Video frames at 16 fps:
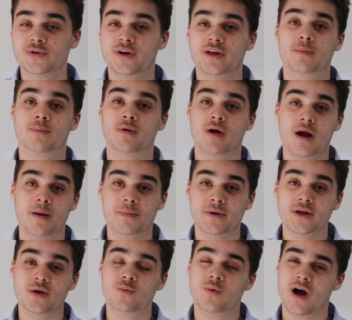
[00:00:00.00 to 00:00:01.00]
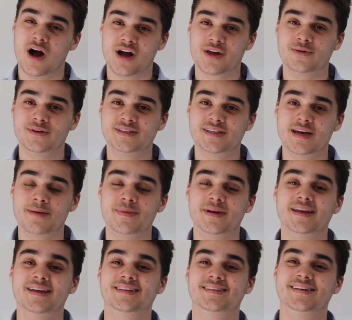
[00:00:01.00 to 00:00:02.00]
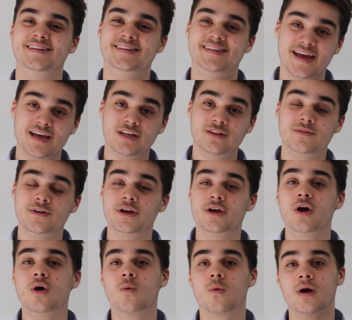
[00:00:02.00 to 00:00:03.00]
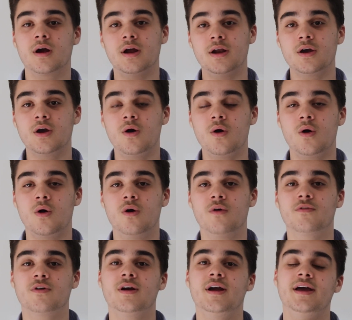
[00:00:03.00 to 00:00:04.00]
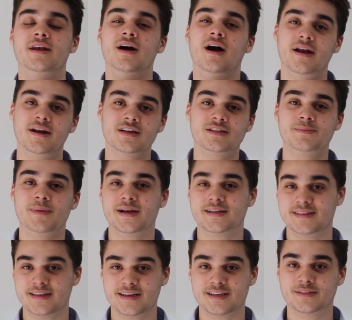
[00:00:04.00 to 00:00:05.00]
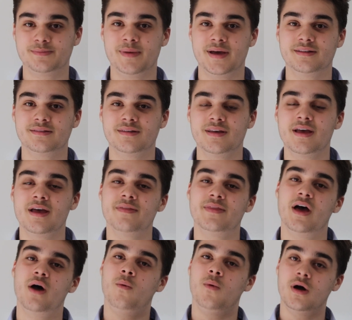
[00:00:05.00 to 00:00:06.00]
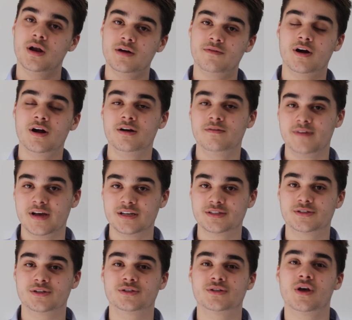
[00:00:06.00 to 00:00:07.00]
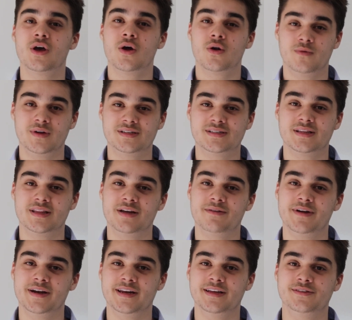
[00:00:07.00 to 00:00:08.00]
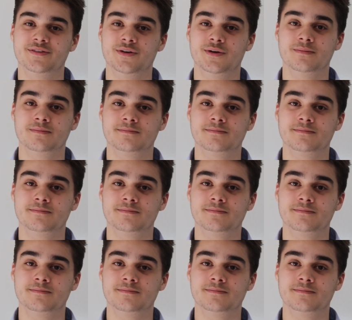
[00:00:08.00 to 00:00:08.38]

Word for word: to another property walkthrough tip. In today's video, we're gonna go over an unexpected expense that one of our investors recently ran into.